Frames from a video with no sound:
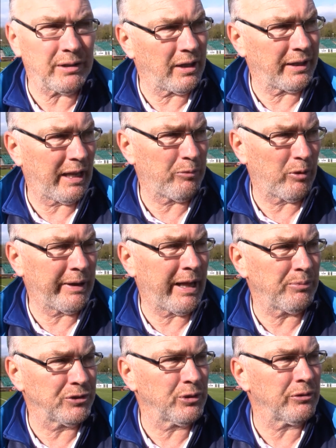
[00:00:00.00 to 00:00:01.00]
and that probably
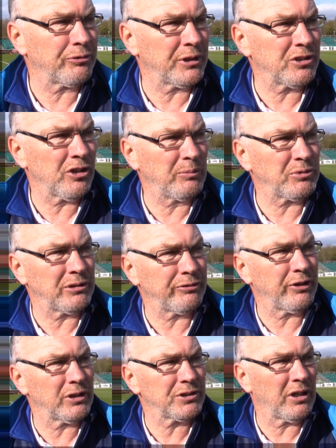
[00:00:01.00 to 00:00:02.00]
happened 2 or 3 times in the
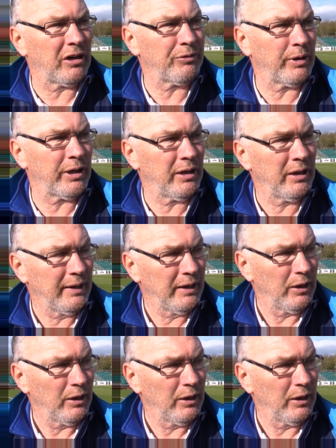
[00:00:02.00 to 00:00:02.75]
first half where